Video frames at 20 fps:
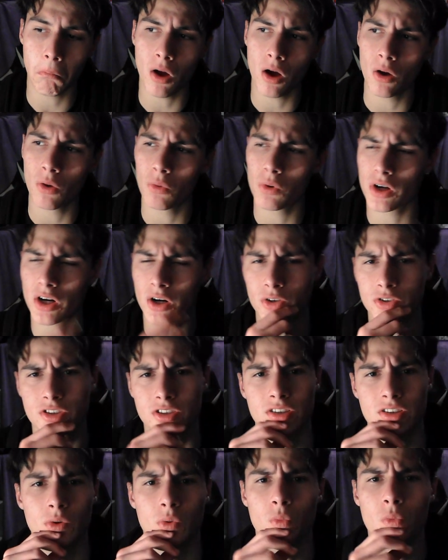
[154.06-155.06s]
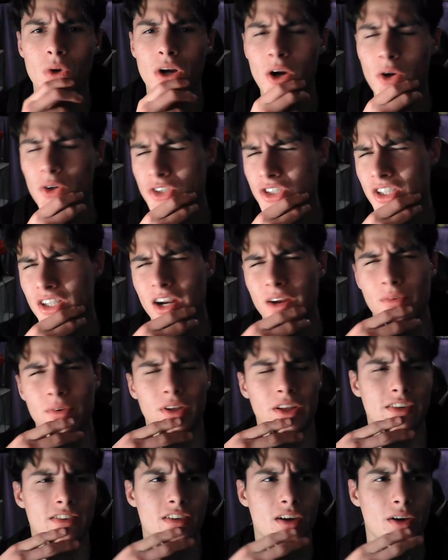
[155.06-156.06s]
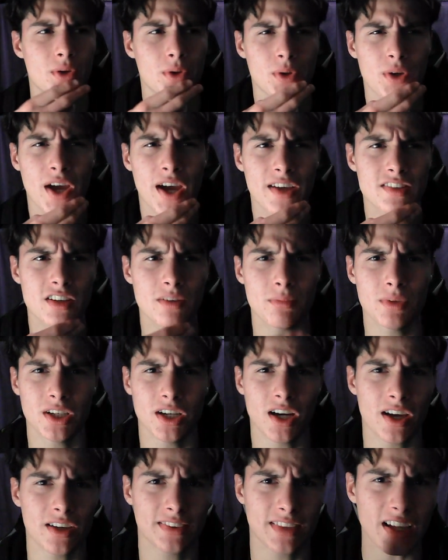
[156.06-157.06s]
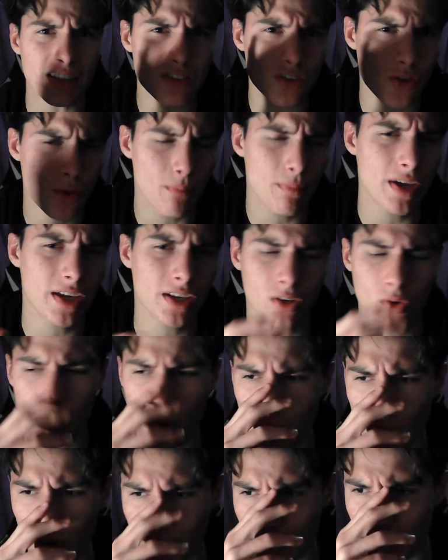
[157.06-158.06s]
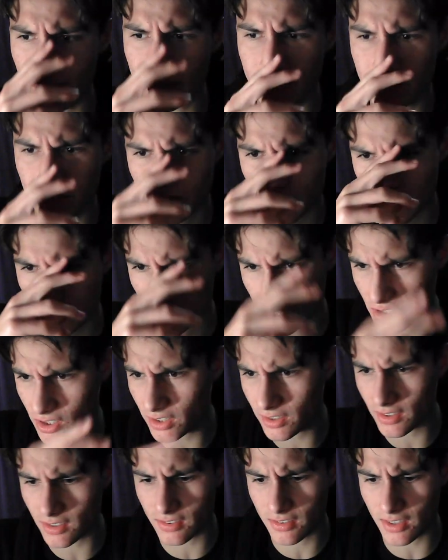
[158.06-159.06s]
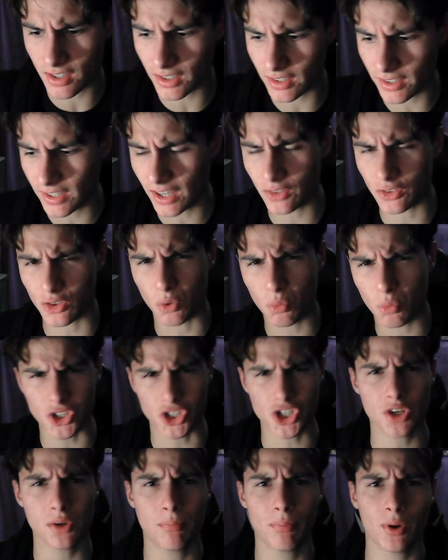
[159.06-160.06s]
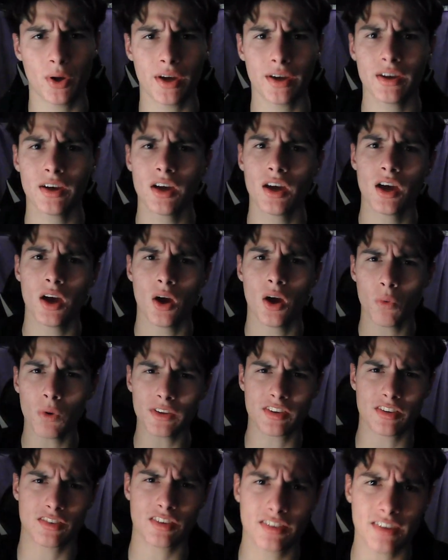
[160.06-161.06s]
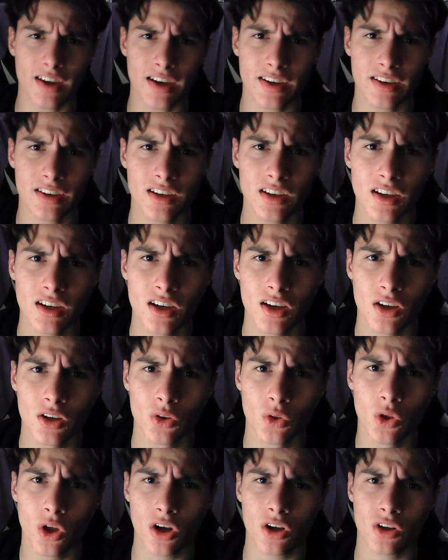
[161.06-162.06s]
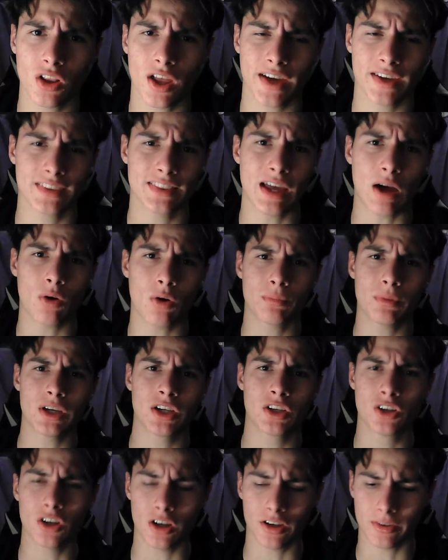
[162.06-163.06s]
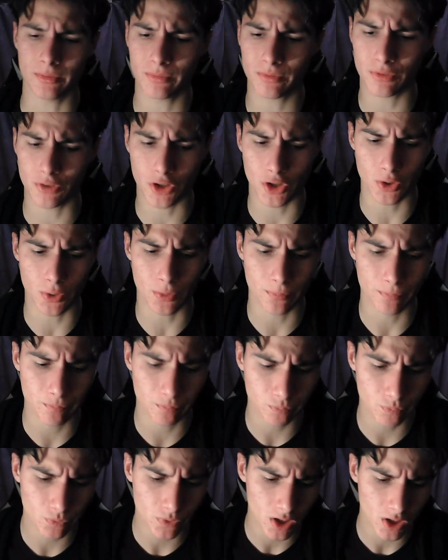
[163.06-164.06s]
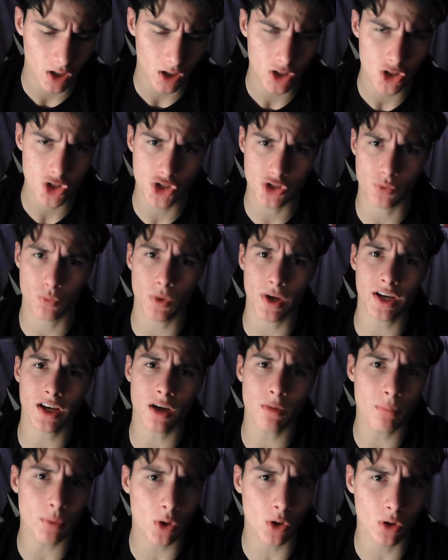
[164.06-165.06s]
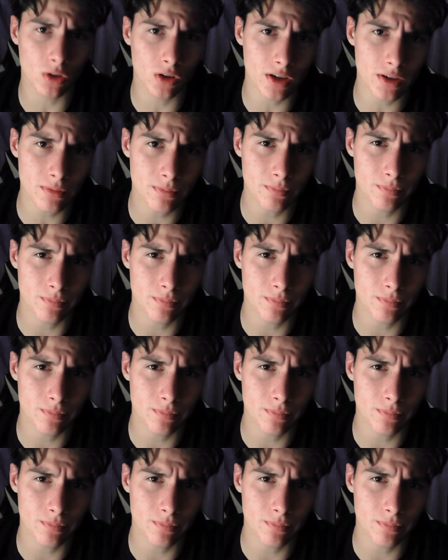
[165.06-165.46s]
What else can I really tell you guys? I mean, that's the main core, guys. Just get this daily calendar. What should you put? What does a day look like that would be good for you? You should wake up early.